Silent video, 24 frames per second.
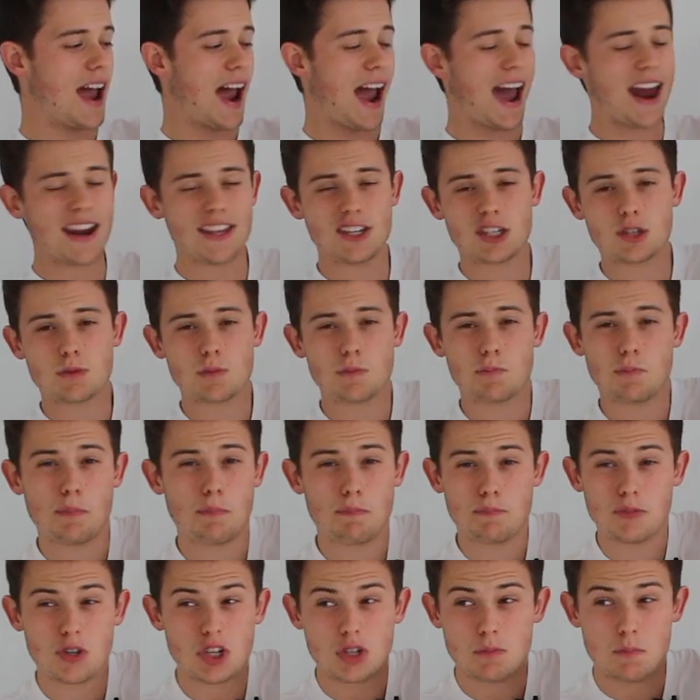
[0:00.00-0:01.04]
and it's
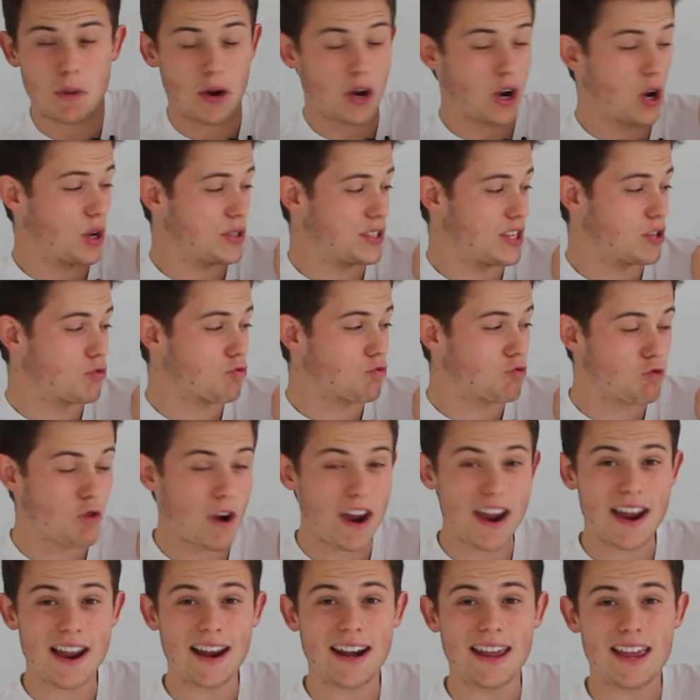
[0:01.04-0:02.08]
just because it's
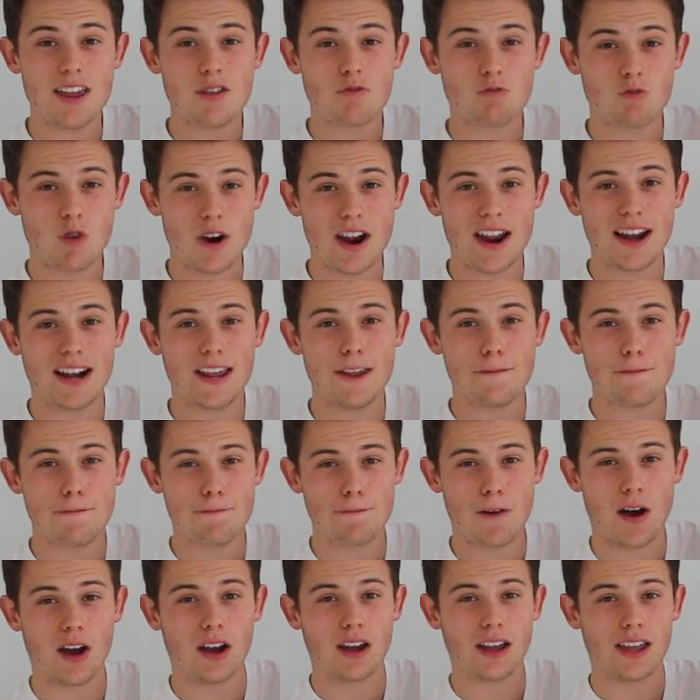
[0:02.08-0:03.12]
really, really
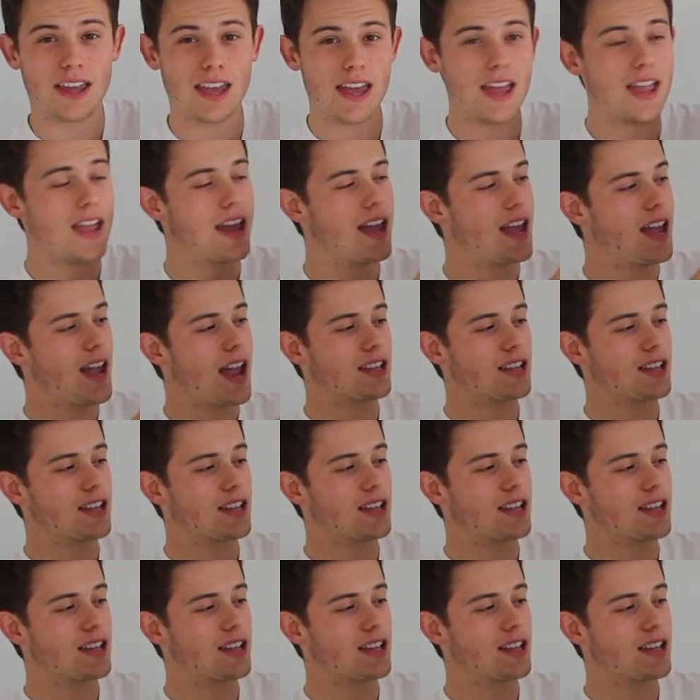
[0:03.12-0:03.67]
funky.